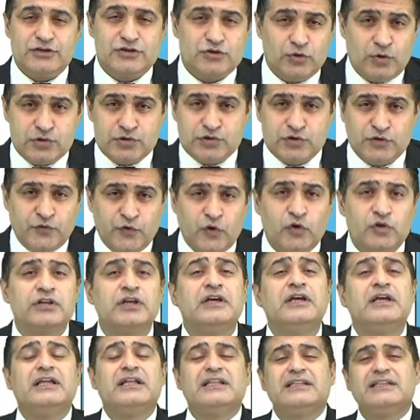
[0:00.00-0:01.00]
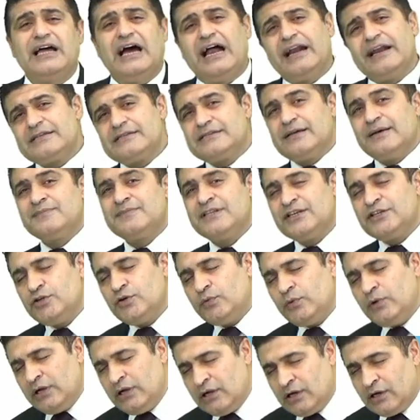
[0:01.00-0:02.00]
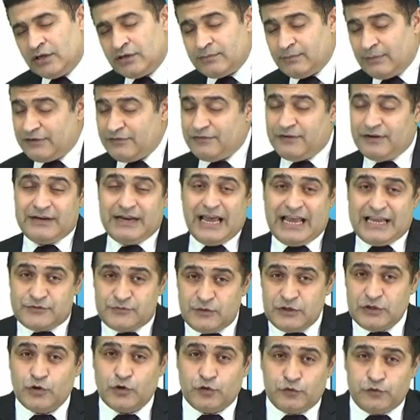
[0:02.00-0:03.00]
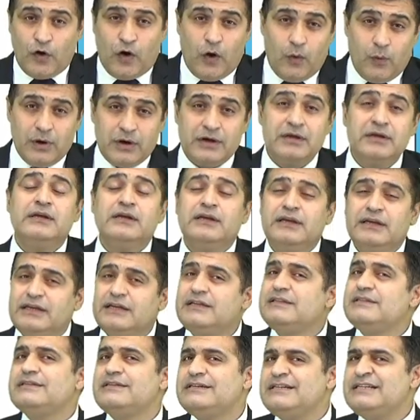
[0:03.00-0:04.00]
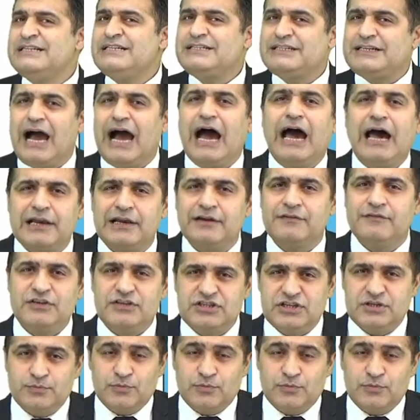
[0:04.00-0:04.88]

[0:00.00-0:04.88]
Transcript: so on and so forth. That is something you will learn, my friend, as we go forward in the entire revision